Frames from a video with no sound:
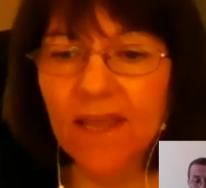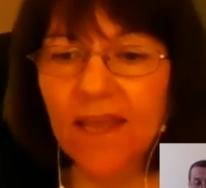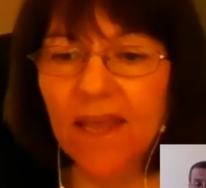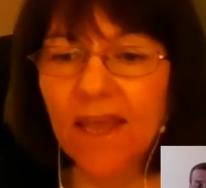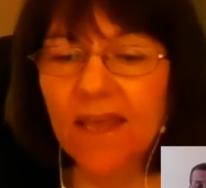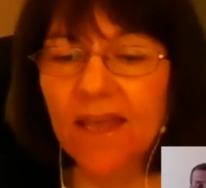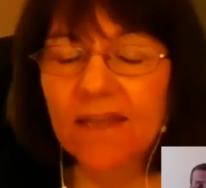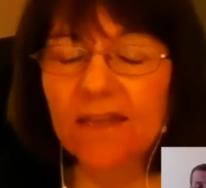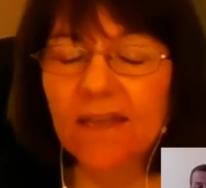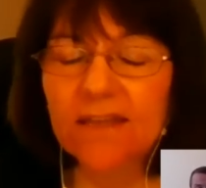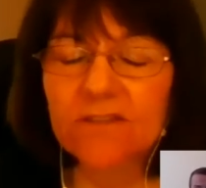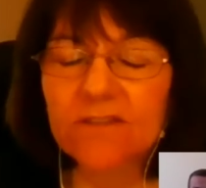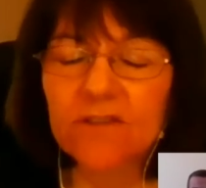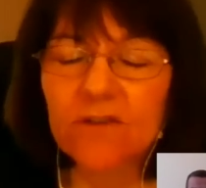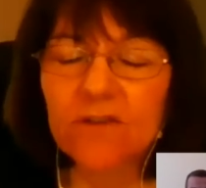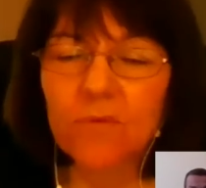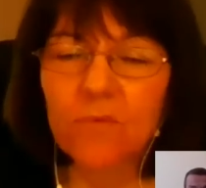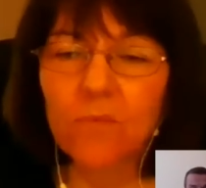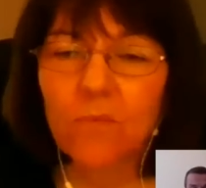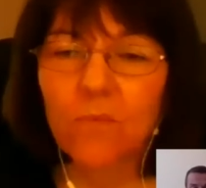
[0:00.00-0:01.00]
And
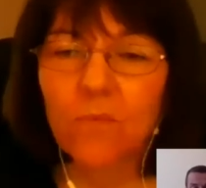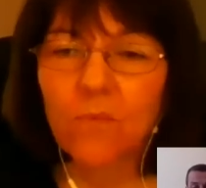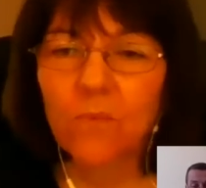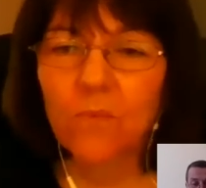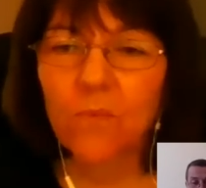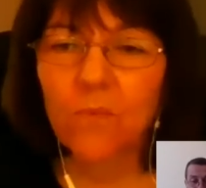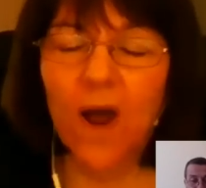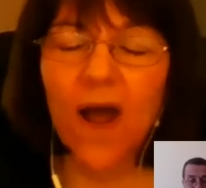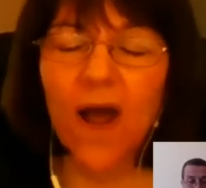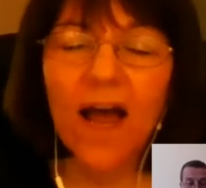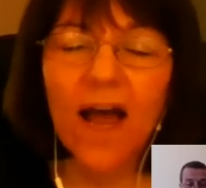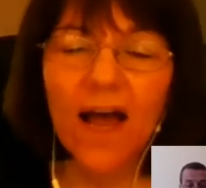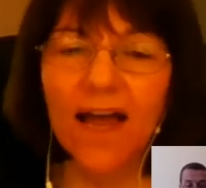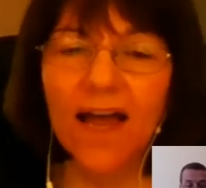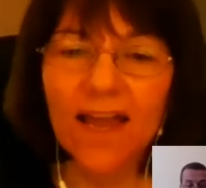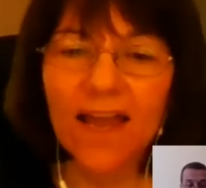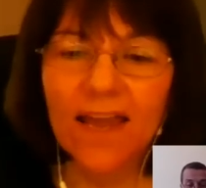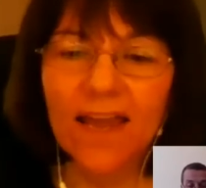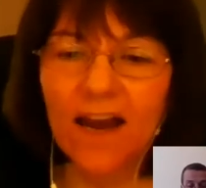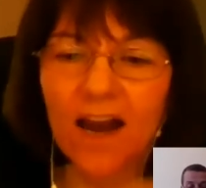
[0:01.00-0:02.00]
so
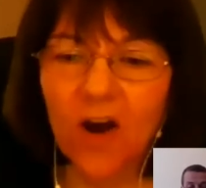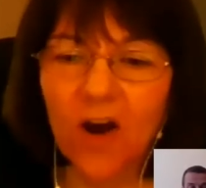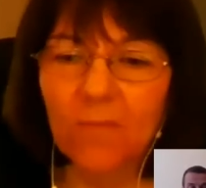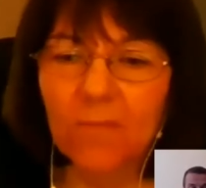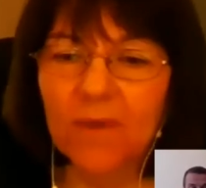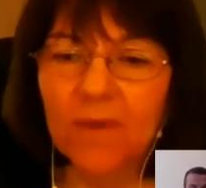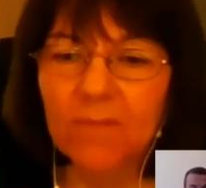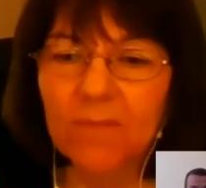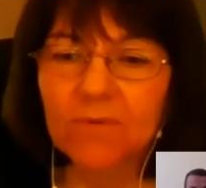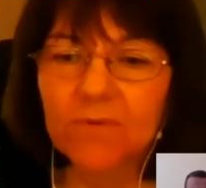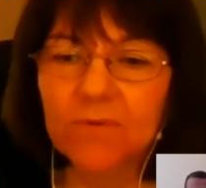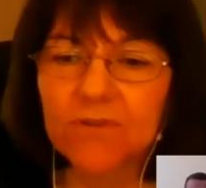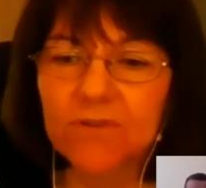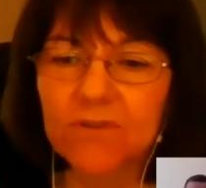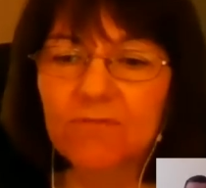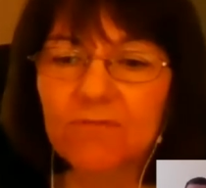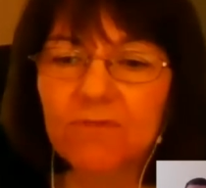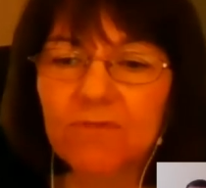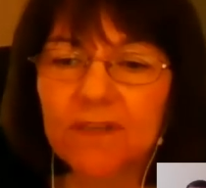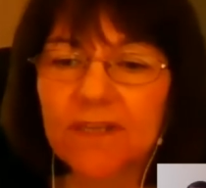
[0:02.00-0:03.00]
why are people
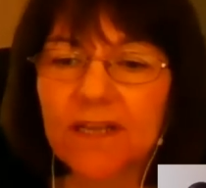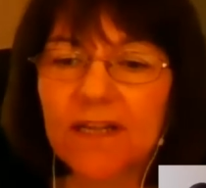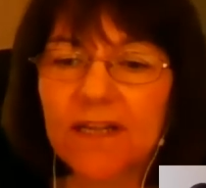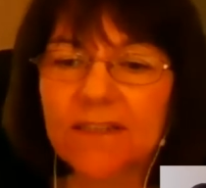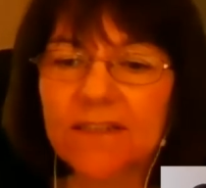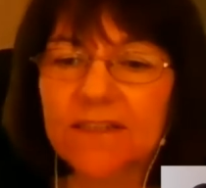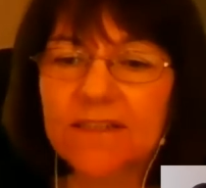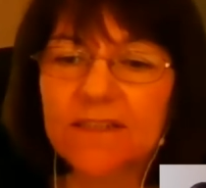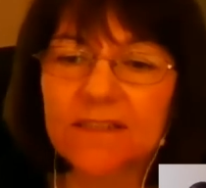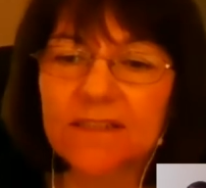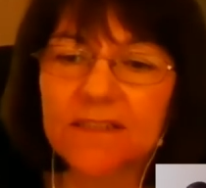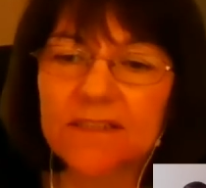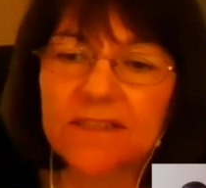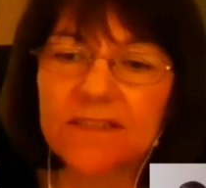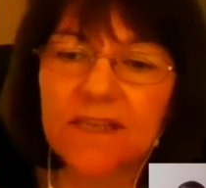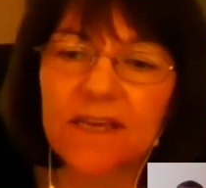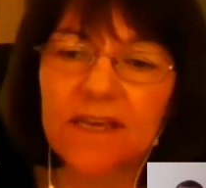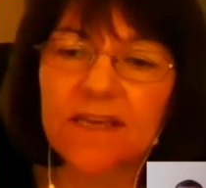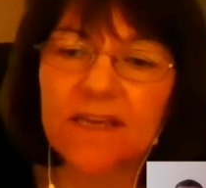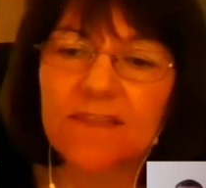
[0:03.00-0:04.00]
so reluctant to
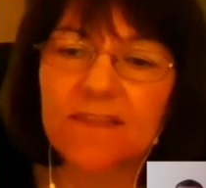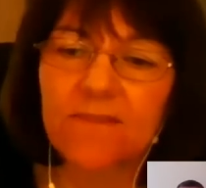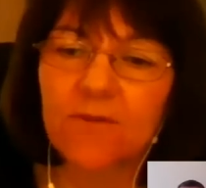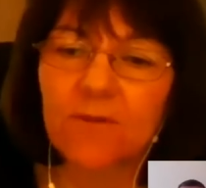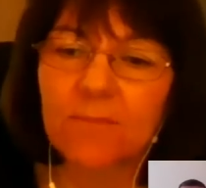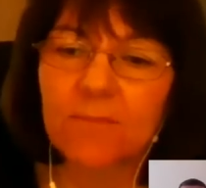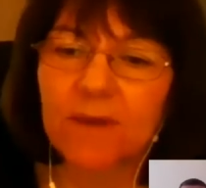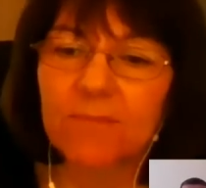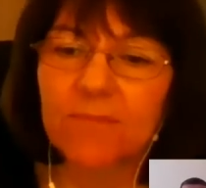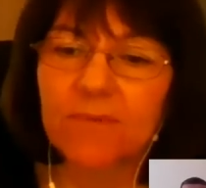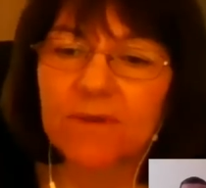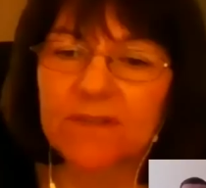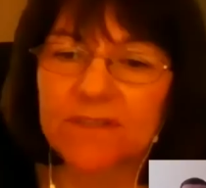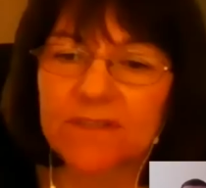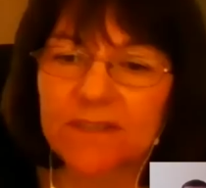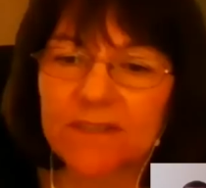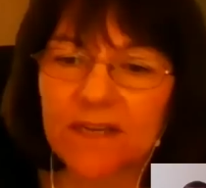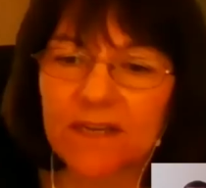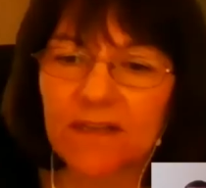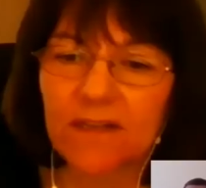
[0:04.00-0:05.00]
say that there might be a
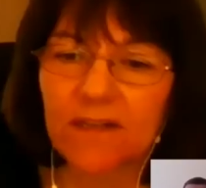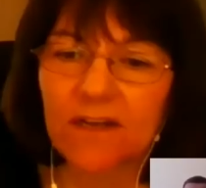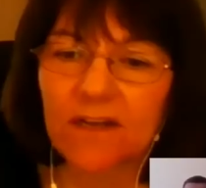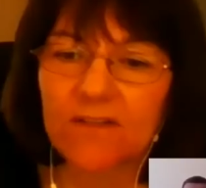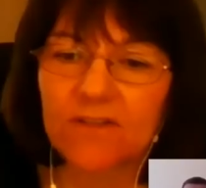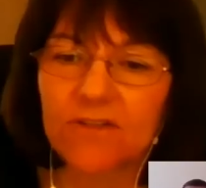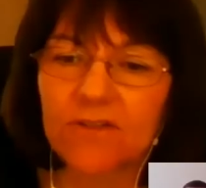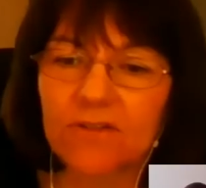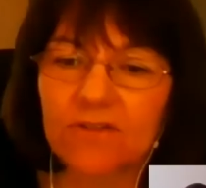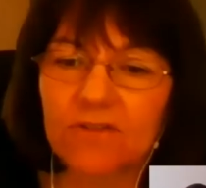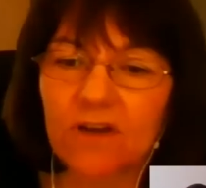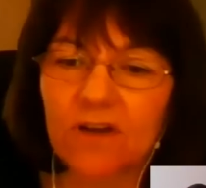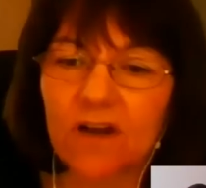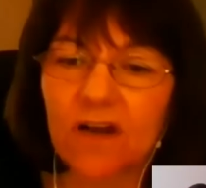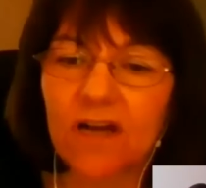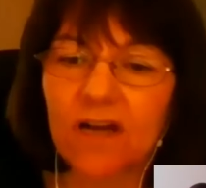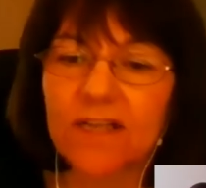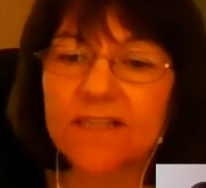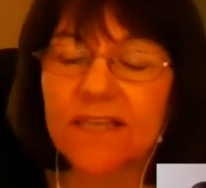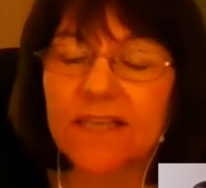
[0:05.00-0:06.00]
psychological
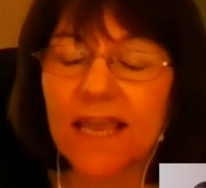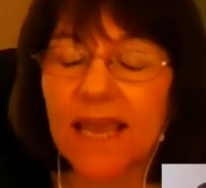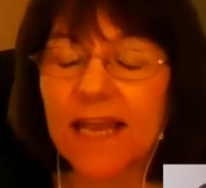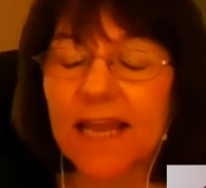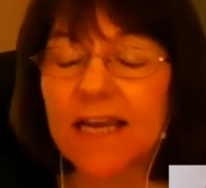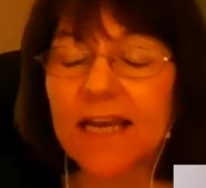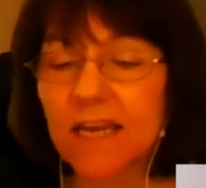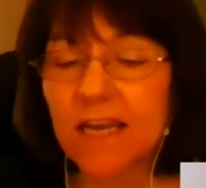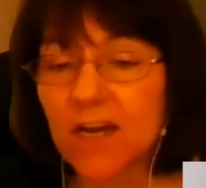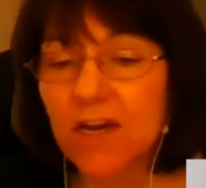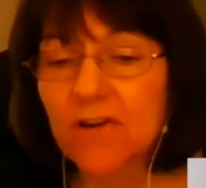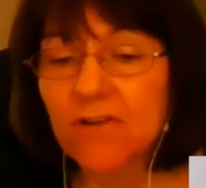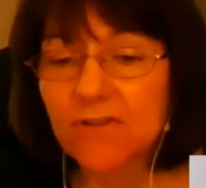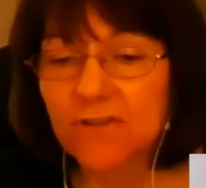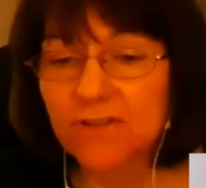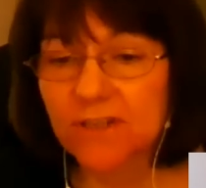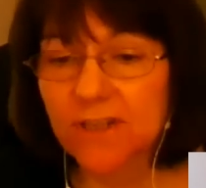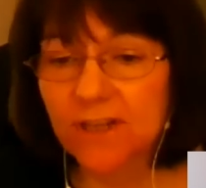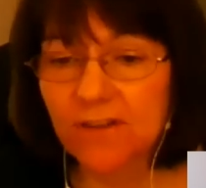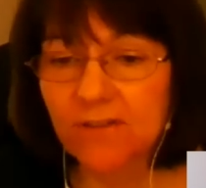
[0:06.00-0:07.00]
cause, and
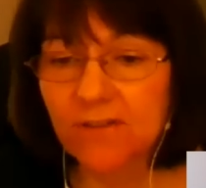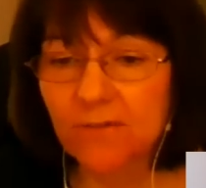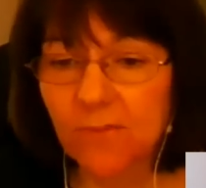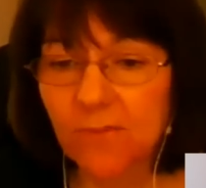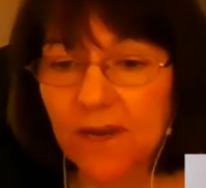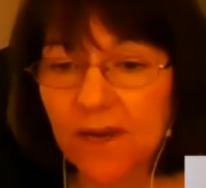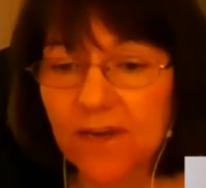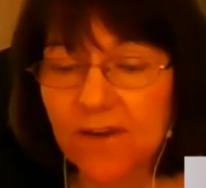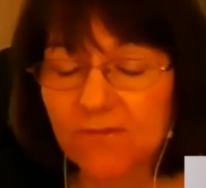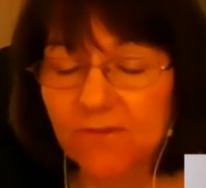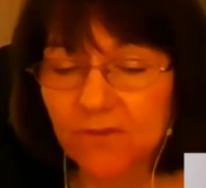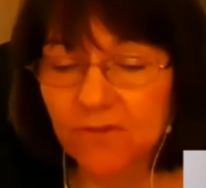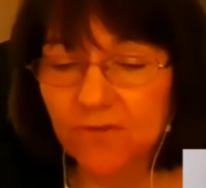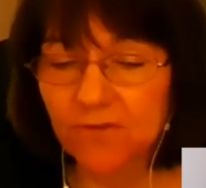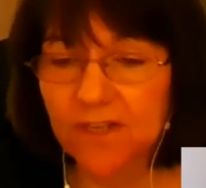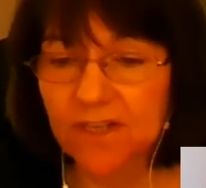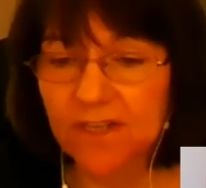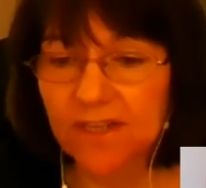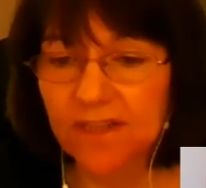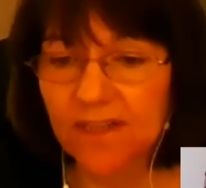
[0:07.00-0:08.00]
here's another way of
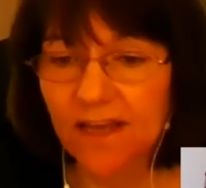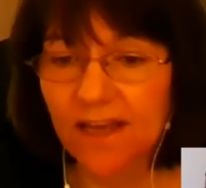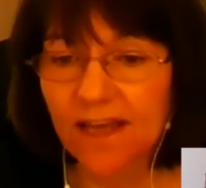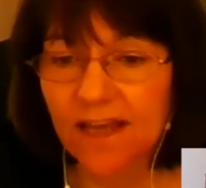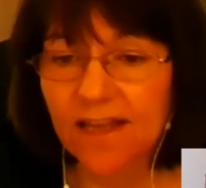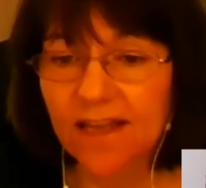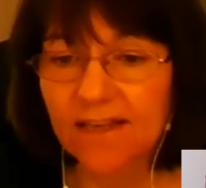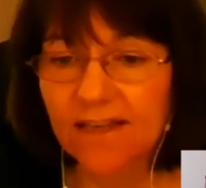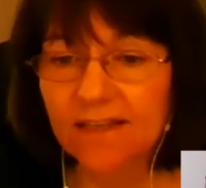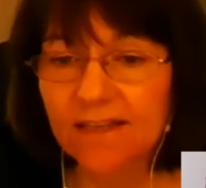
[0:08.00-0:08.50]
treating that?